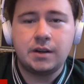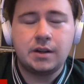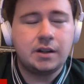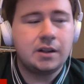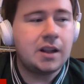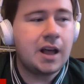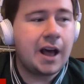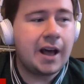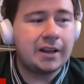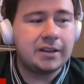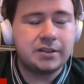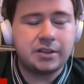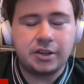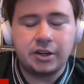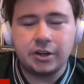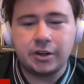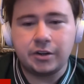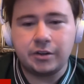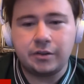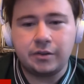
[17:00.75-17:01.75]
Last
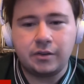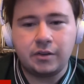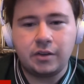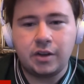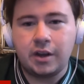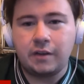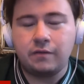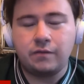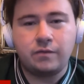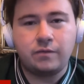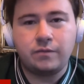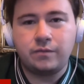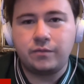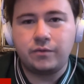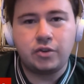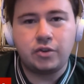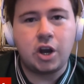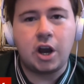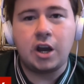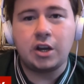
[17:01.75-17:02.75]
year, you had
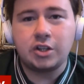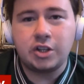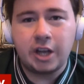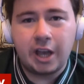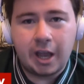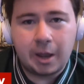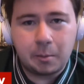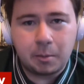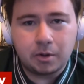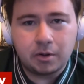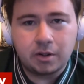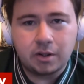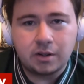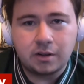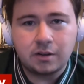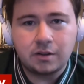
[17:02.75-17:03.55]
Josh Hamilton.